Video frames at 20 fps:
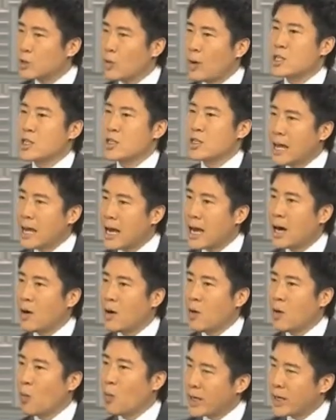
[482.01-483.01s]
question
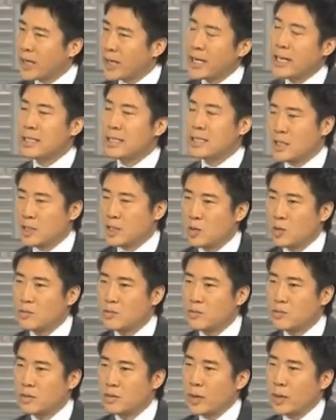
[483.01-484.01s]
now we need to do,
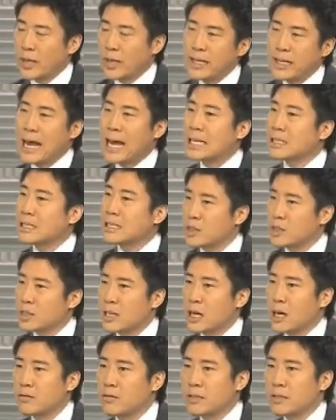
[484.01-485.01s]
we need to ask
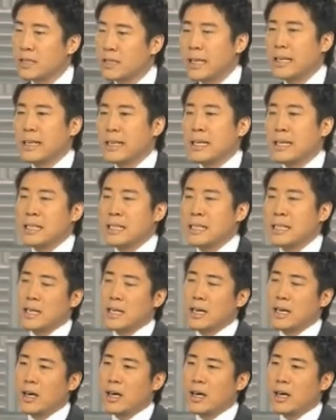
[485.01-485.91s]
ourselves, is